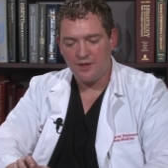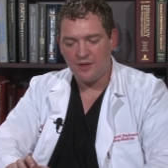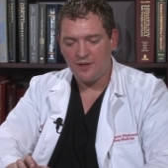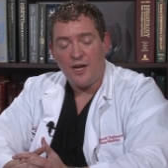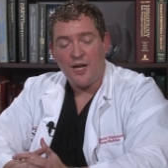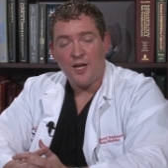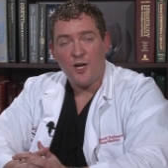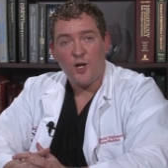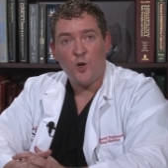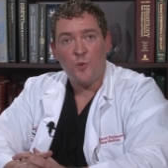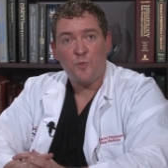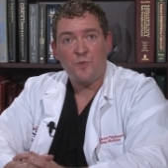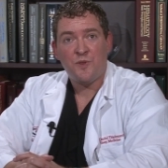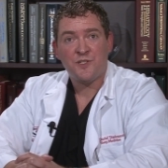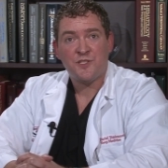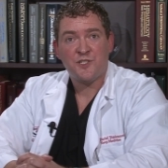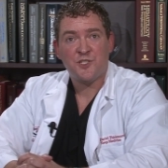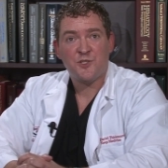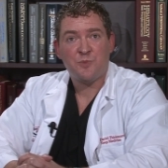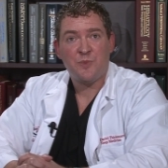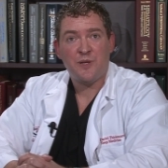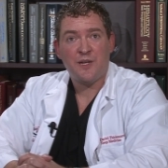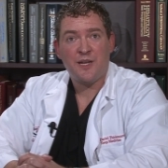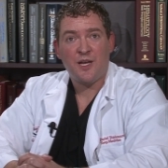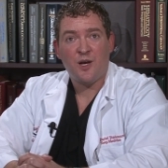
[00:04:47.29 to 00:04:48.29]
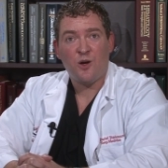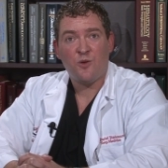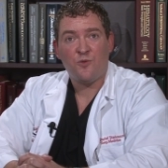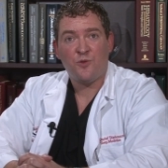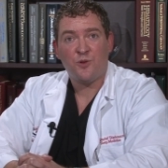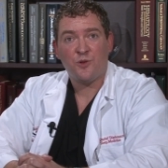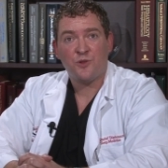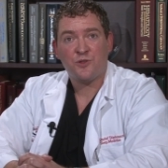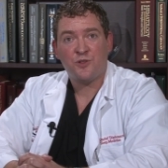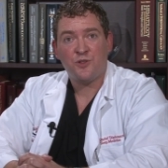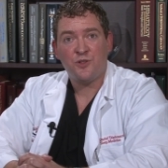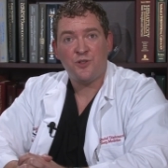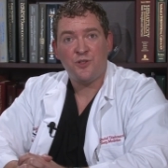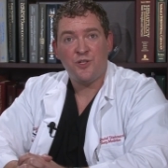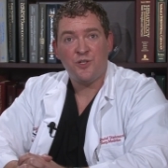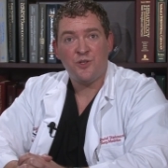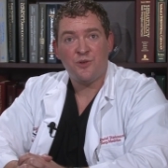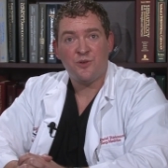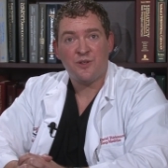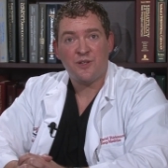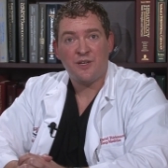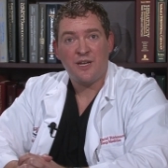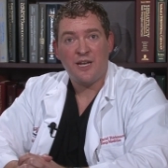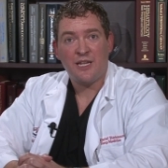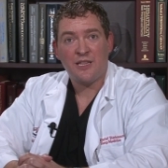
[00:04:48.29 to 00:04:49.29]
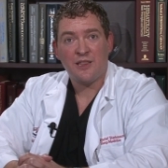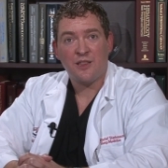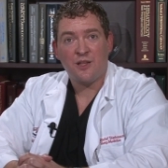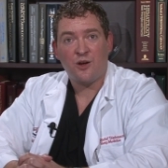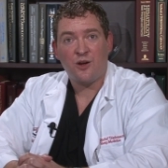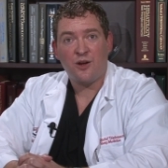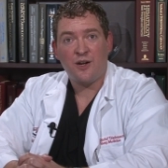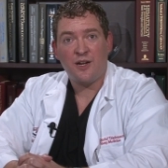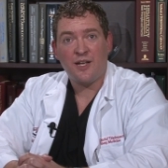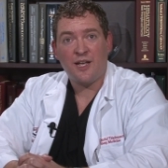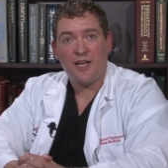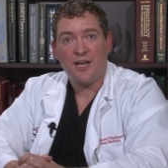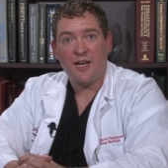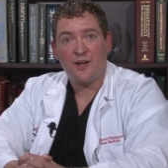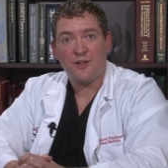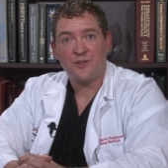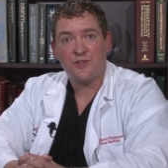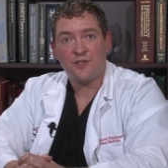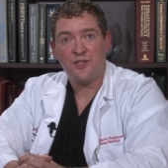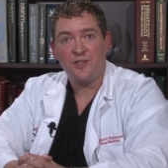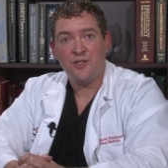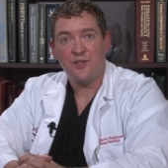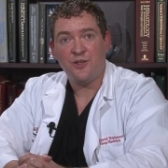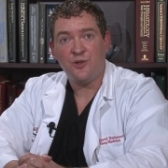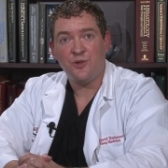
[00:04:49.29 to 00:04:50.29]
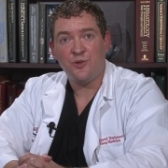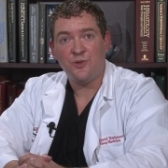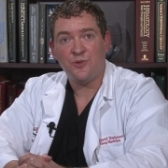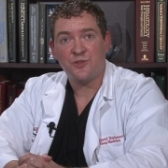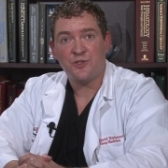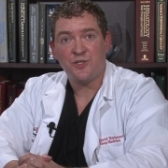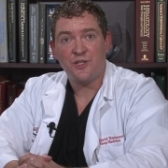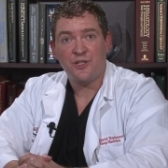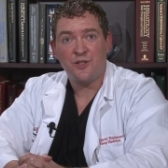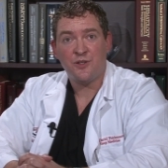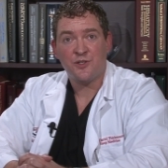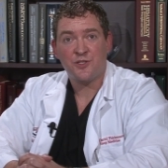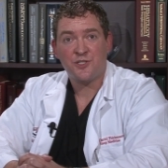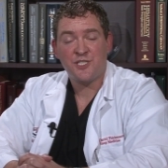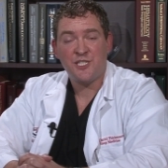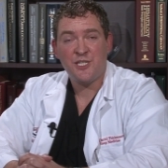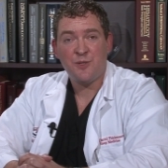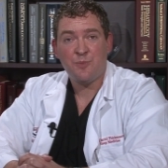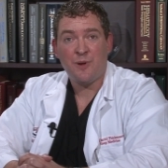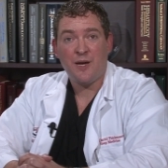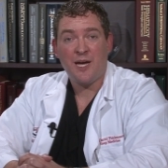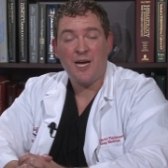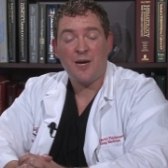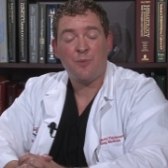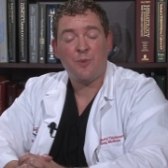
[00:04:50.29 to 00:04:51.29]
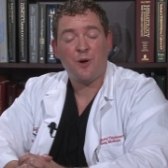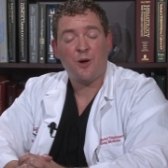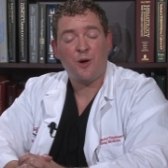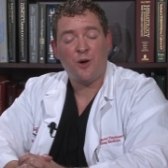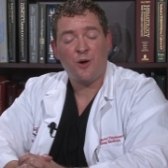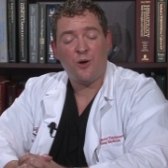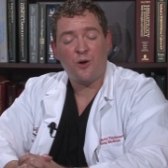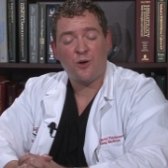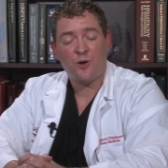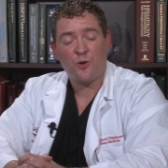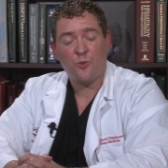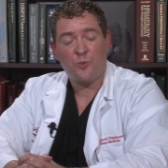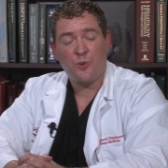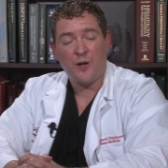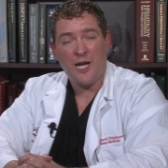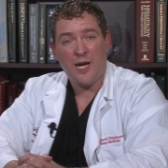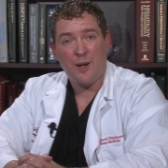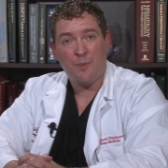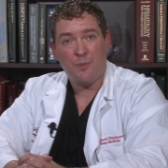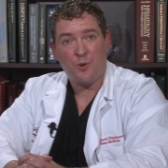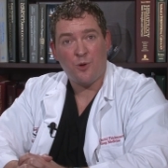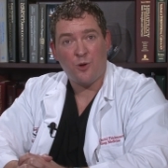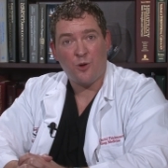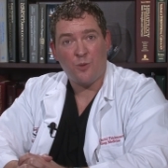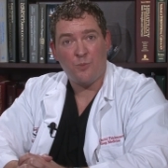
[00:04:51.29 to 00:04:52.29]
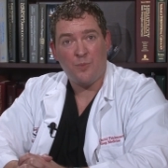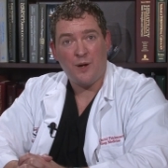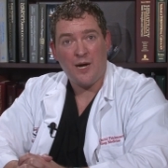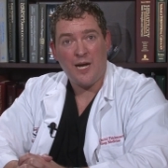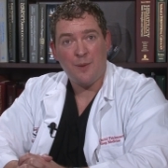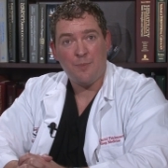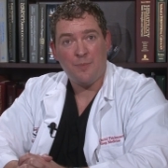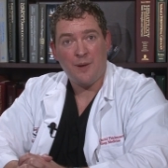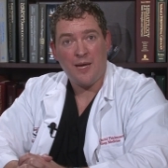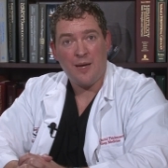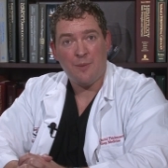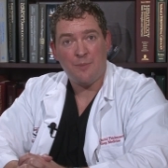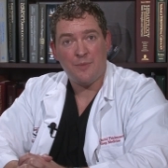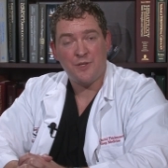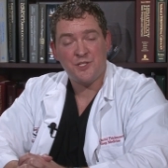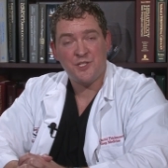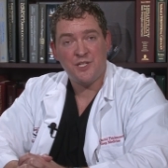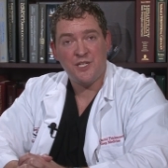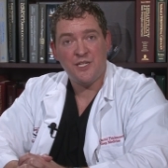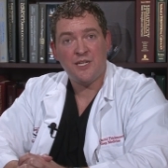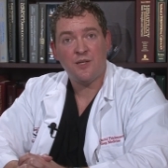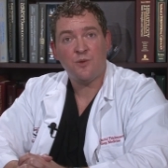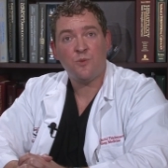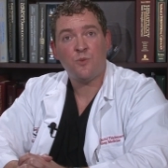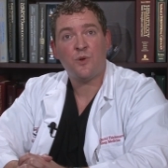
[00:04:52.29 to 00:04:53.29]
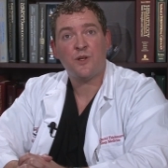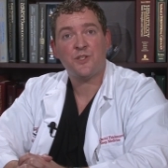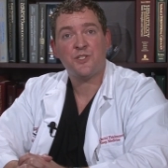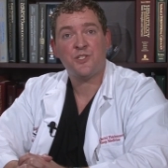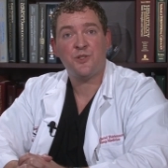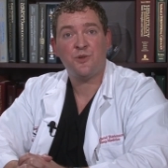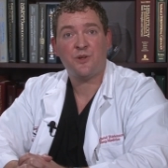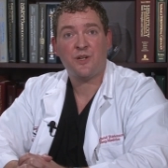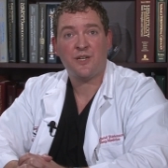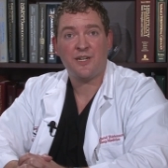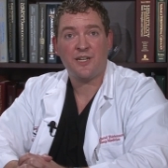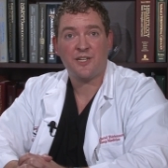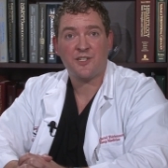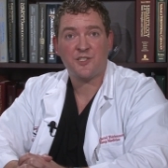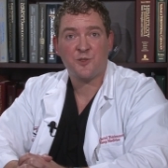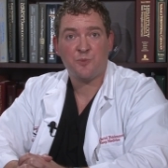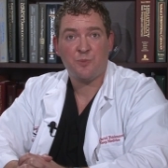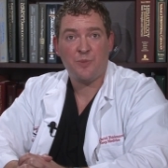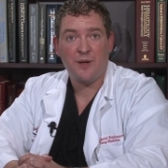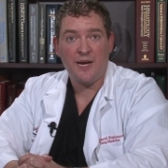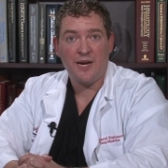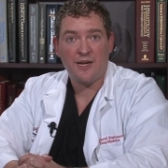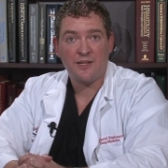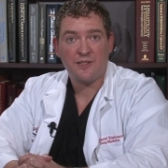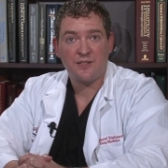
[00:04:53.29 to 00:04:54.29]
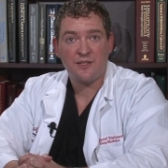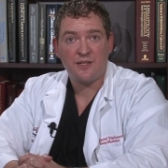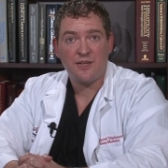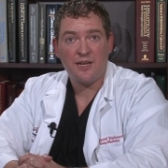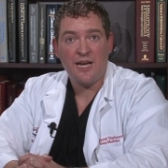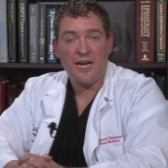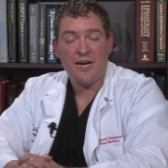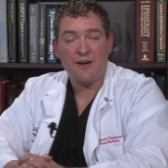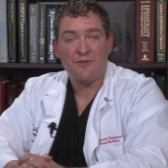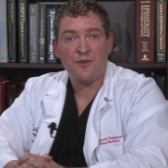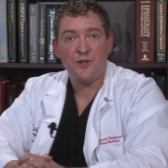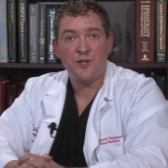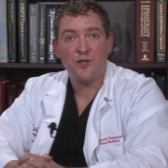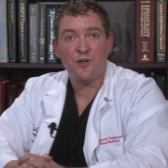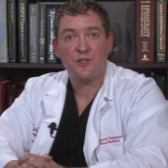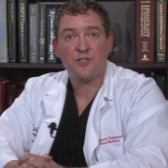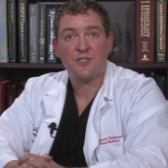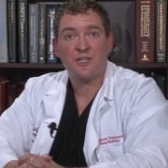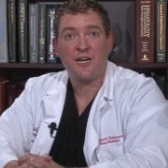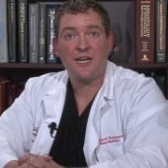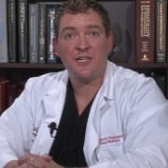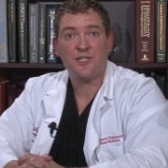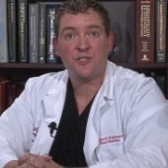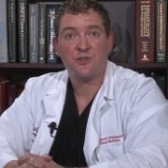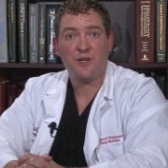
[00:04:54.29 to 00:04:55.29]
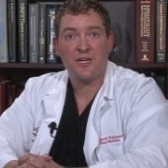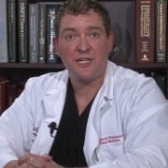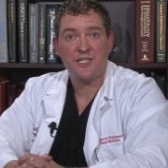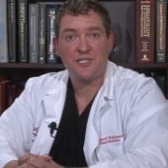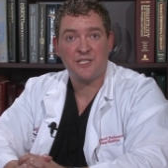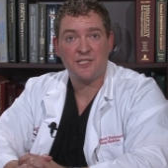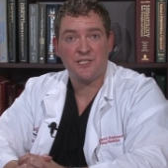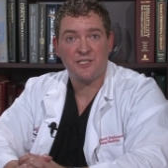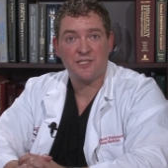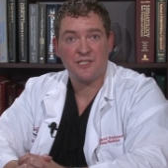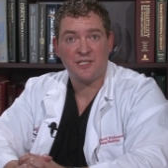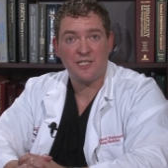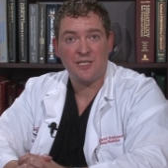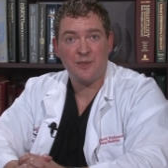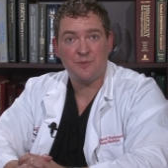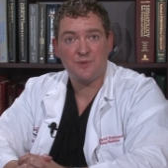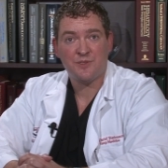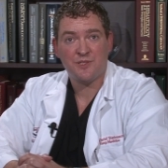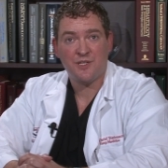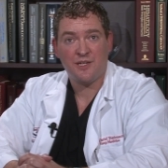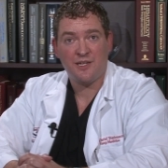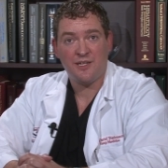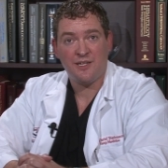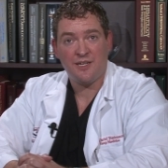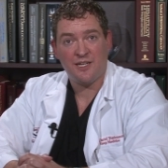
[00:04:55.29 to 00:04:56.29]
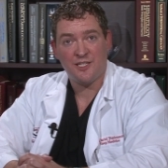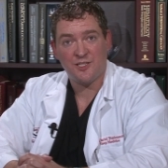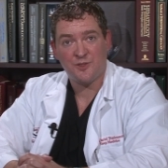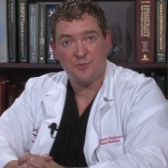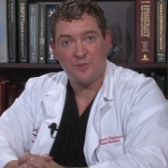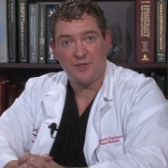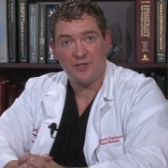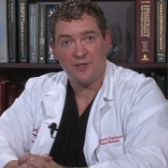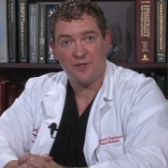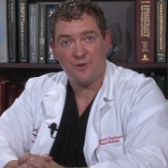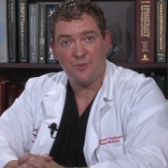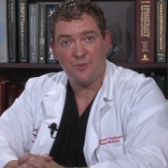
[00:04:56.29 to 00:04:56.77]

I hope this has been helpful to you in learning how to use your CPAP, AutoPAP, or BiPAP machine and what you can expect after your titration sleep study has been